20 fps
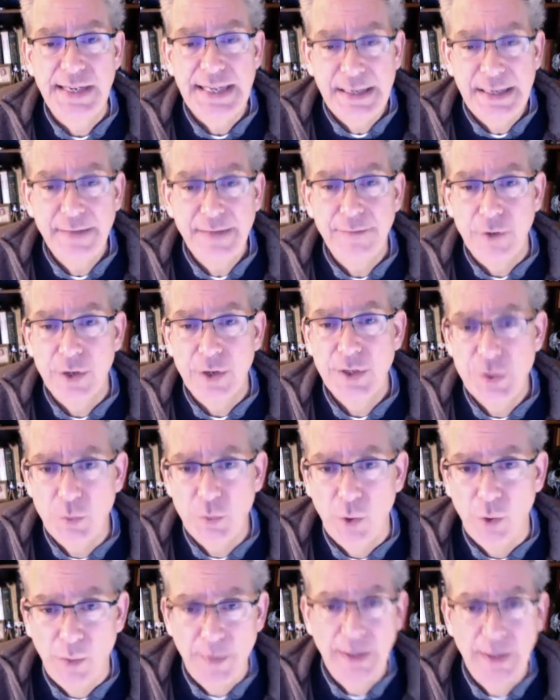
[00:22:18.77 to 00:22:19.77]
converted to
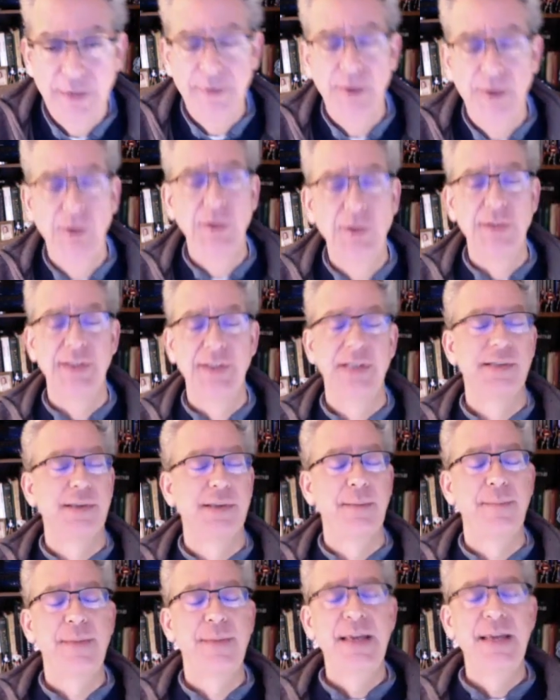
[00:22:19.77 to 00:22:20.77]
Roman Catholicism
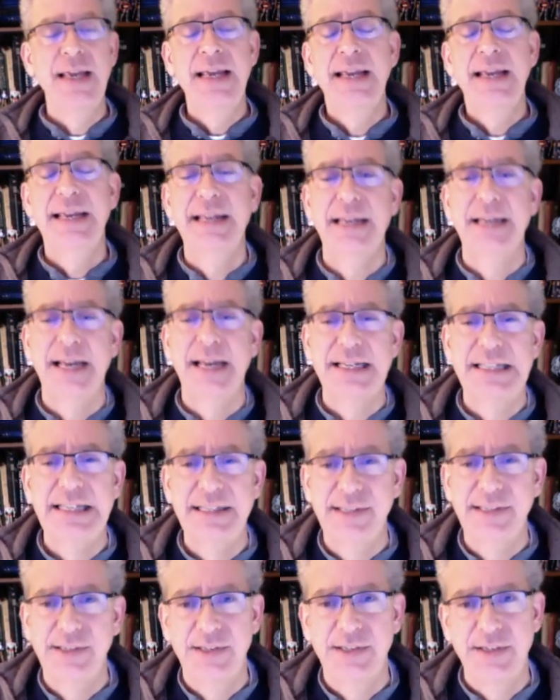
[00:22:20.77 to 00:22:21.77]
in
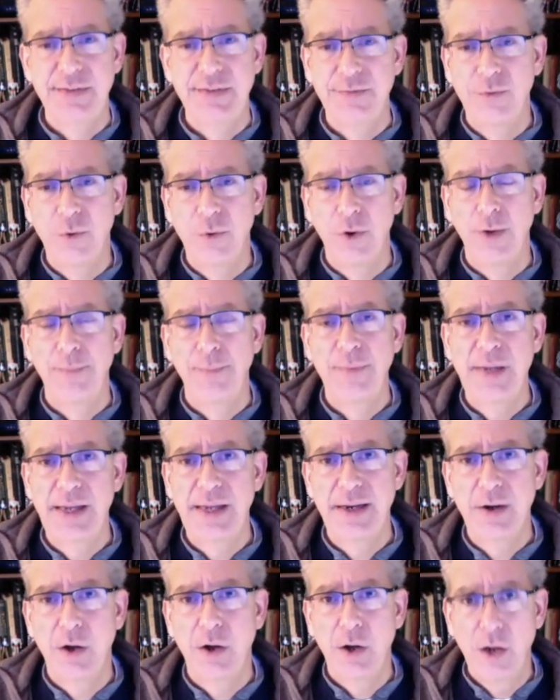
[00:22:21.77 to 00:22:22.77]
1964.
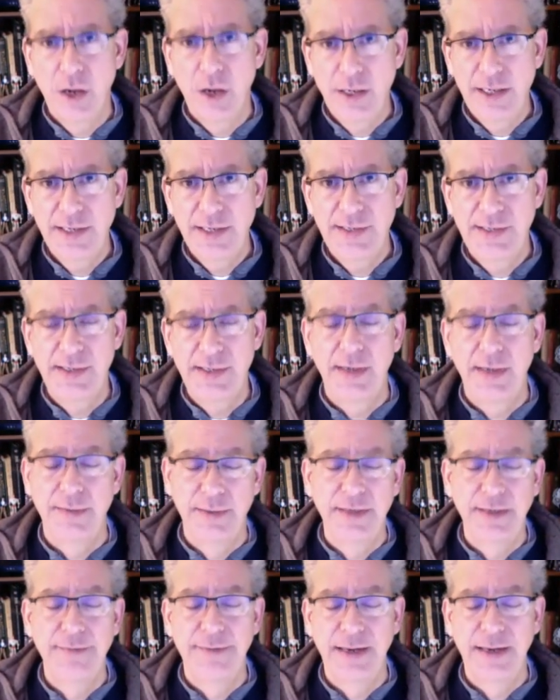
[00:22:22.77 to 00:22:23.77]
In August,
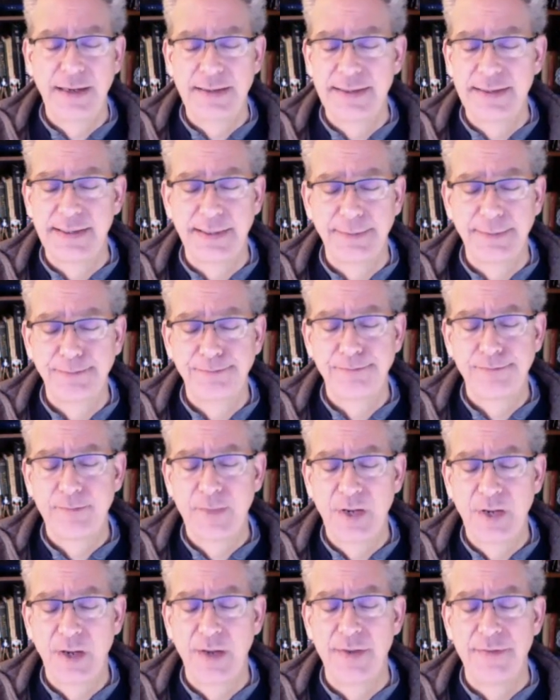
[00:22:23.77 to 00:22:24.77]
in fact, uh,
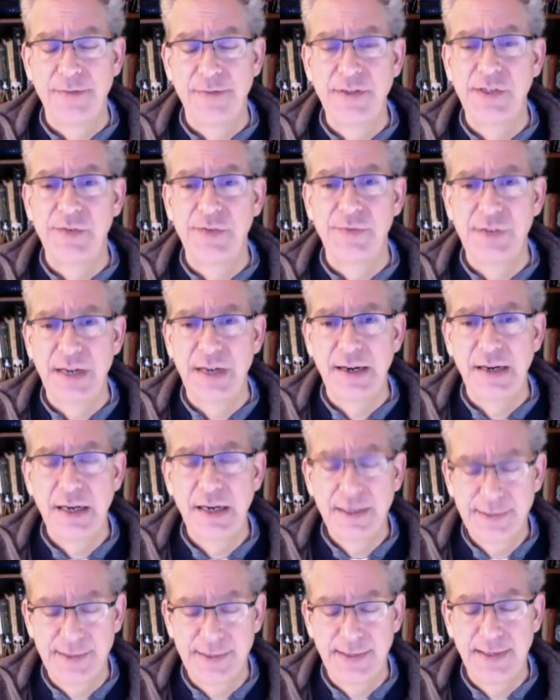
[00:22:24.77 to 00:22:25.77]
on the Feast of St.
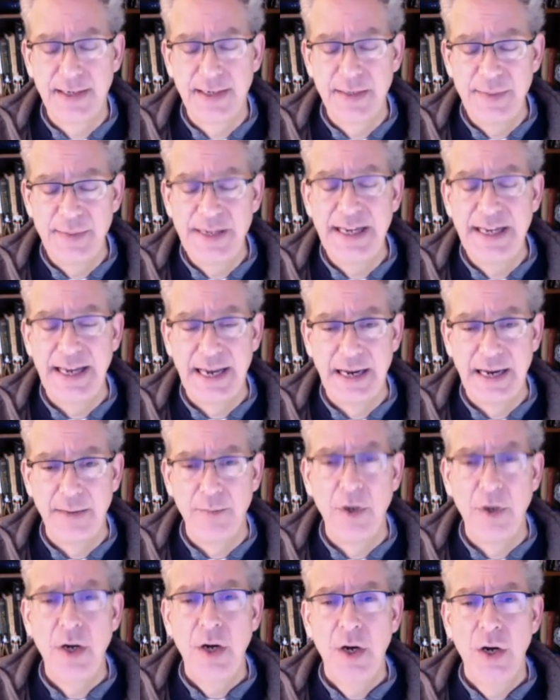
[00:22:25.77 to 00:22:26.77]
Augustine, he
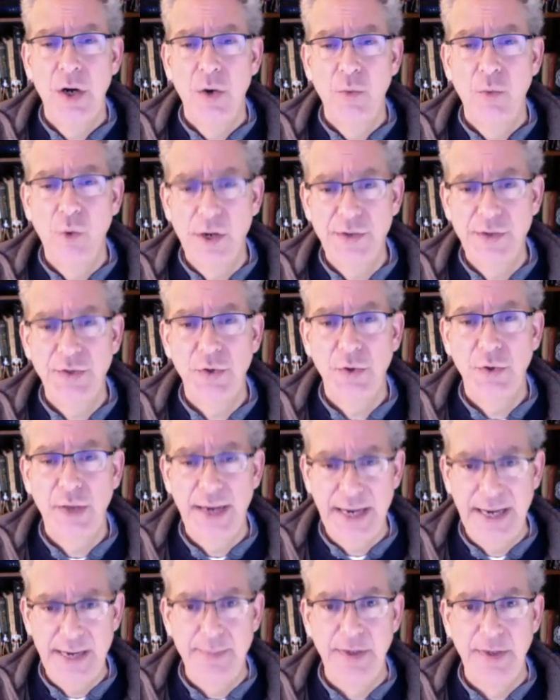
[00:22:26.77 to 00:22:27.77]
became Russell
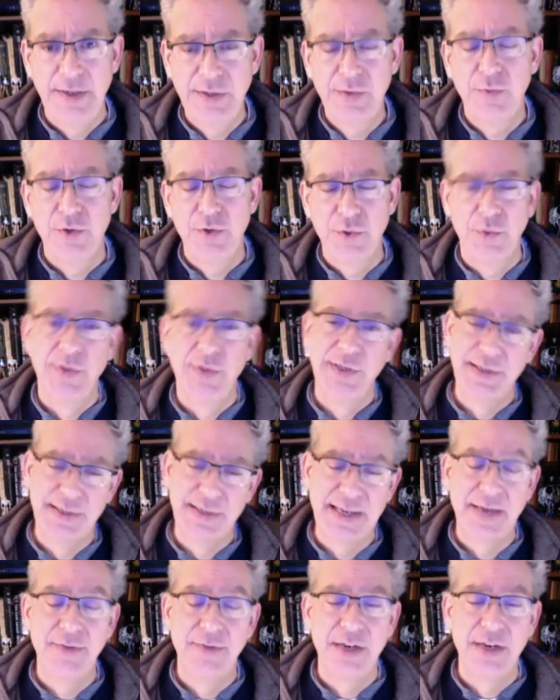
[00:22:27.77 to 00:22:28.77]
Amos, which was his
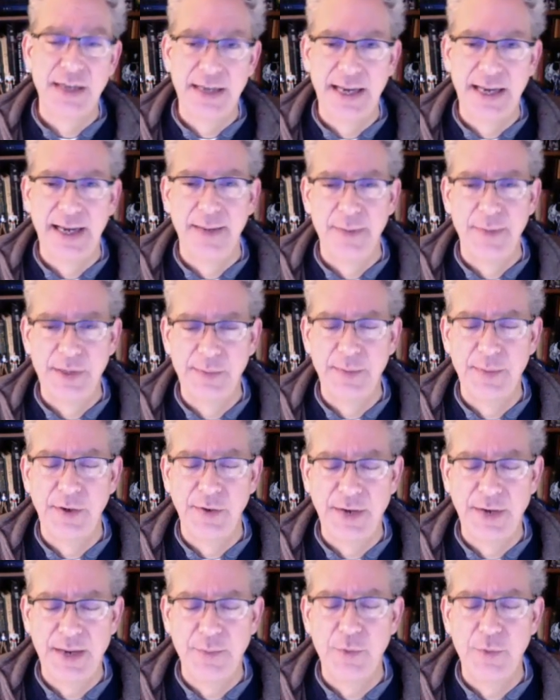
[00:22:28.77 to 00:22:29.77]
given name. His middle
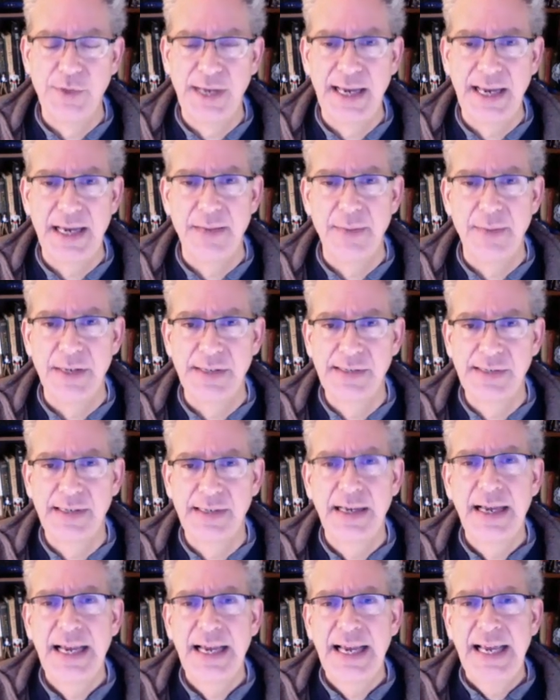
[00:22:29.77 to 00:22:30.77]
name was Amos.
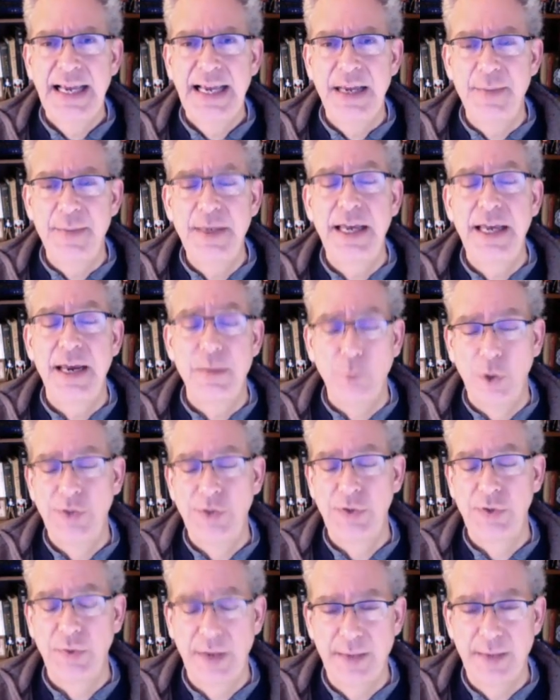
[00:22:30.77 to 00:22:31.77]
He became
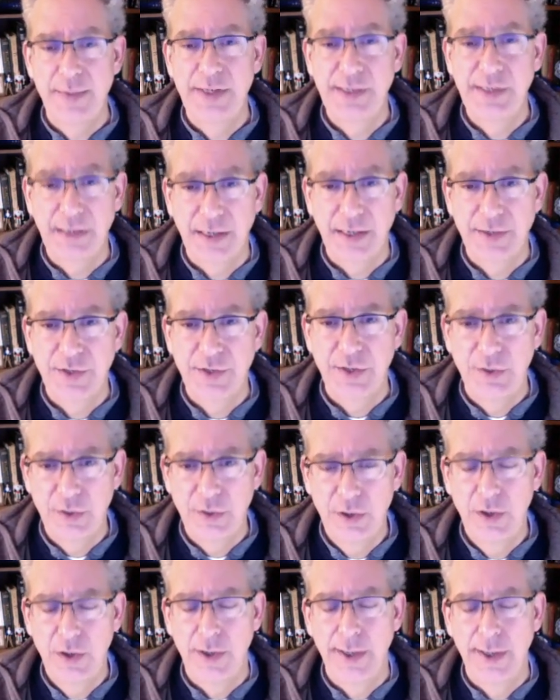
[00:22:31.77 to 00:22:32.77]
Russell Amos Augustine
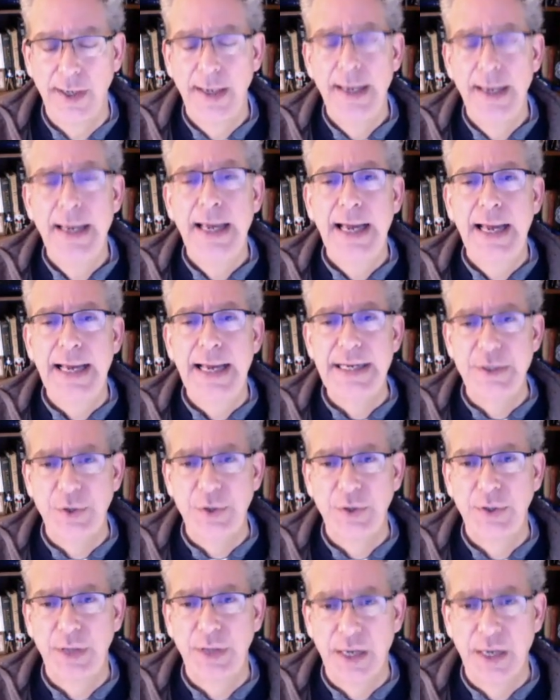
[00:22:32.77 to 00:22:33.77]
Kirk. He
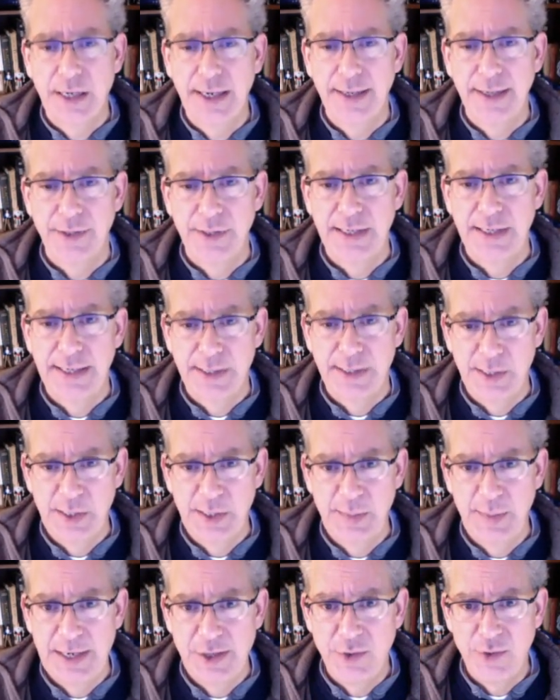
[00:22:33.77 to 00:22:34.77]
took Augustine as his
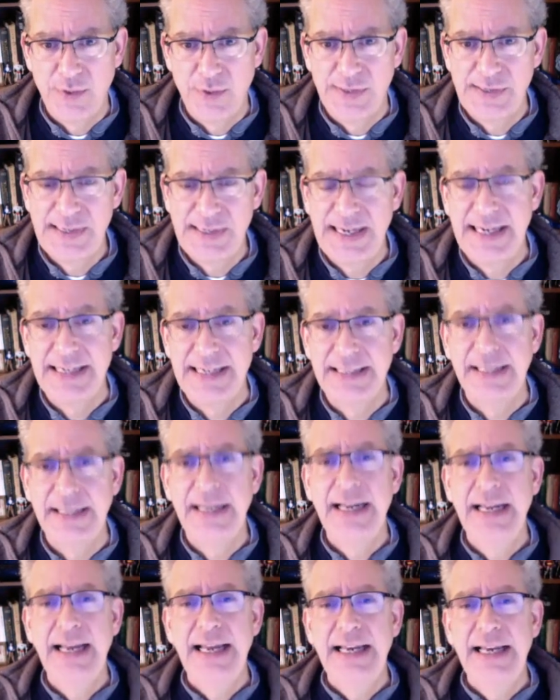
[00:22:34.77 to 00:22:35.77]
patron saint.
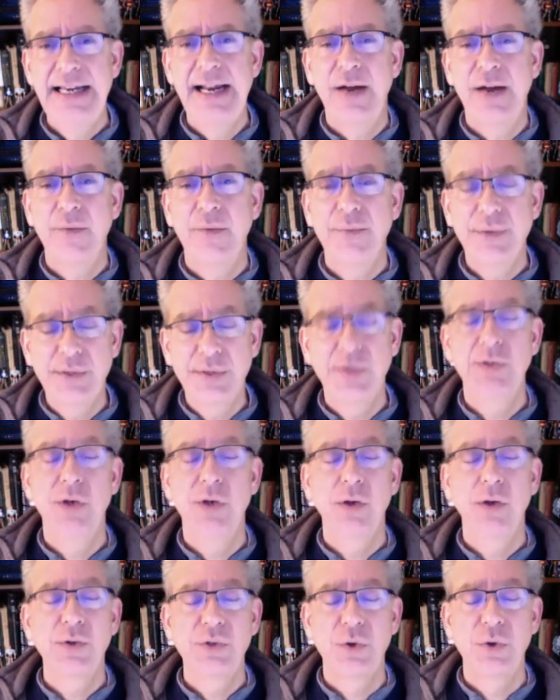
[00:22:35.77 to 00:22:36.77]
Now, this is
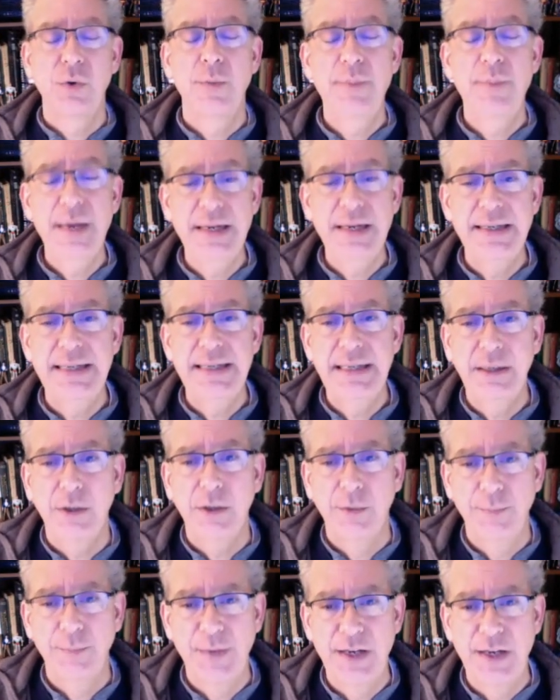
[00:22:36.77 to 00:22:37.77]
also a big
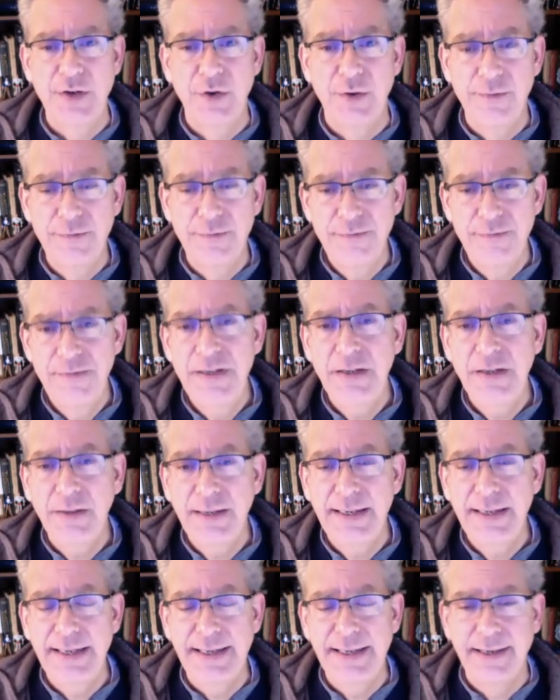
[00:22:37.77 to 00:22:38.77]
deal, and you can feel
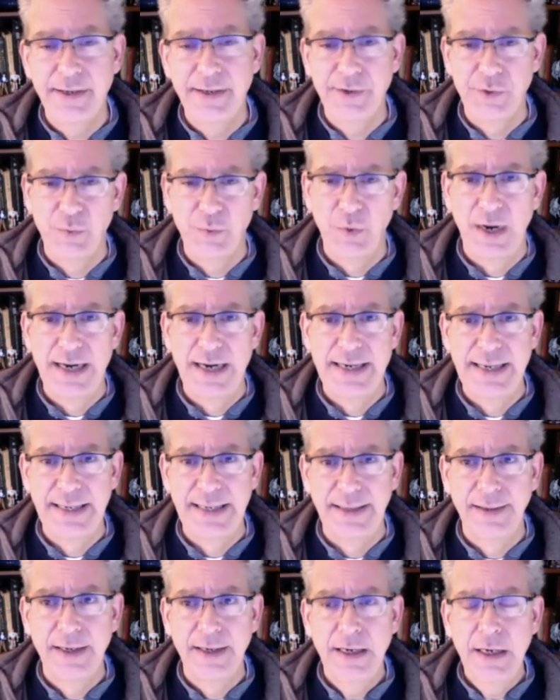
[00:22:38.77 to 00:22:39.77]
it in his writing.